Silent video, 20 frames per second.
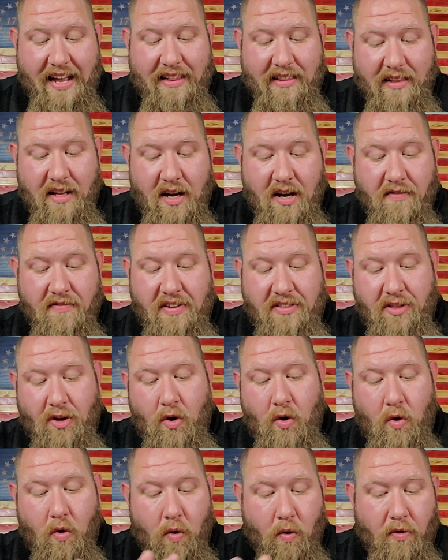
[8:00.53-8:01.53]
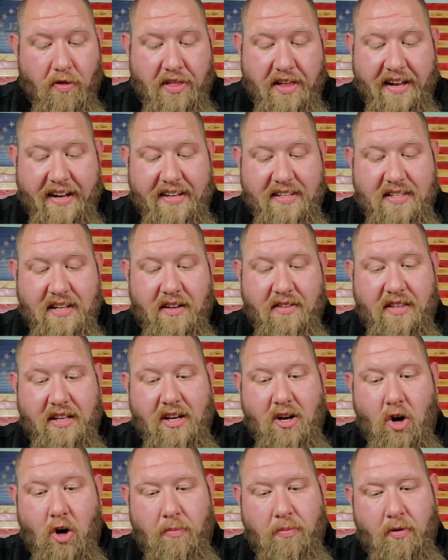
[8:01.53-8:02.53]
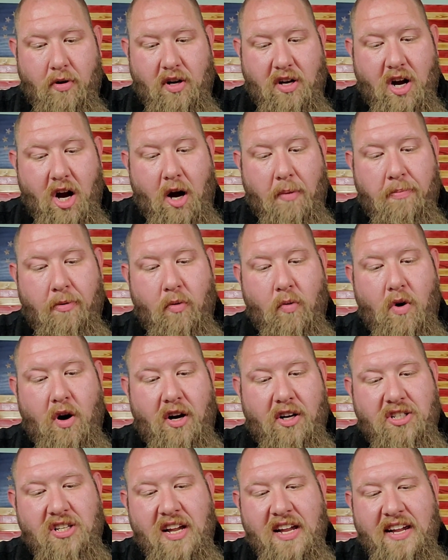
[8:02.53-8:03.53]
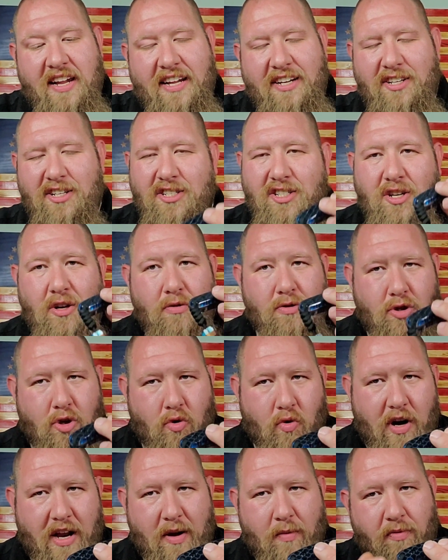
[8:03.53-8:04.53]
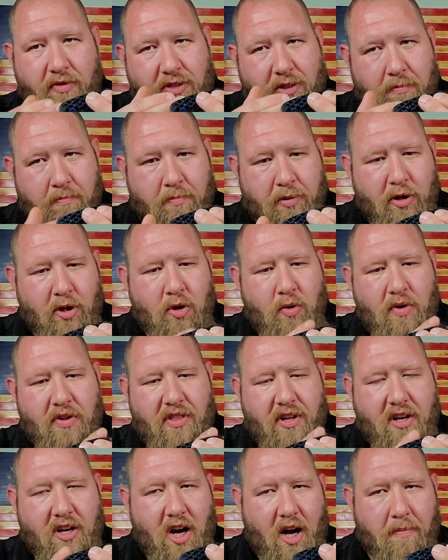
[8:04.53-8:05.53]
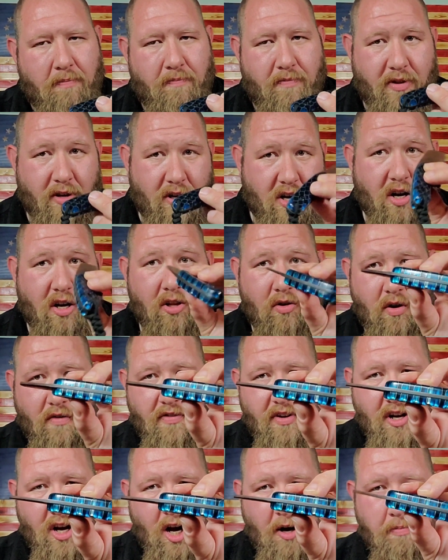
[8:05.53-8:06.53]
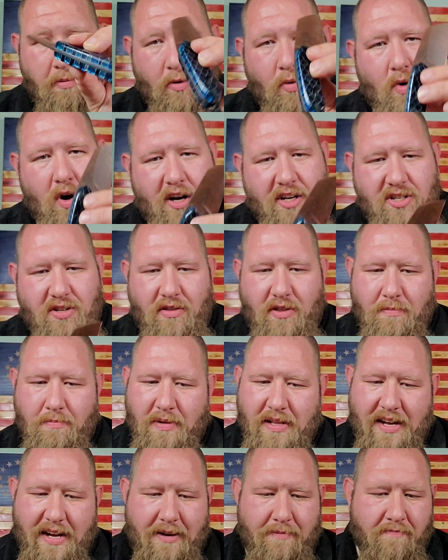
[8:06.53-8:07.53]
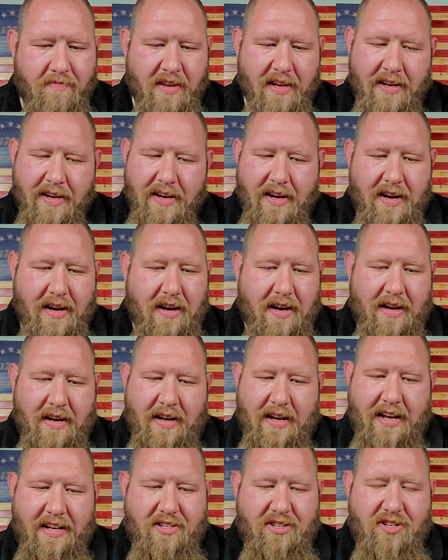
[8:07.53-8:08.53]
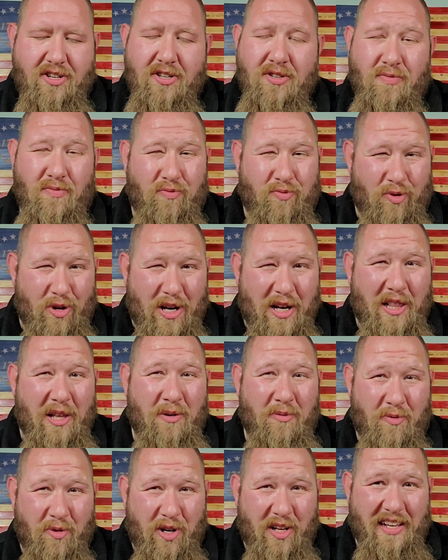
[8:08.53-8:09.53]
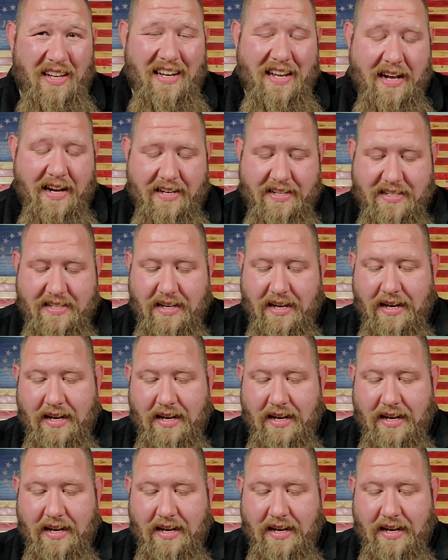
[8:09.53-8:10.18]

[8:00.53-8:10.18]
I love that the whole thing is not the copper wash. It just goes great with the blue and the color of the copper wash on the blade. It's just really, really nice.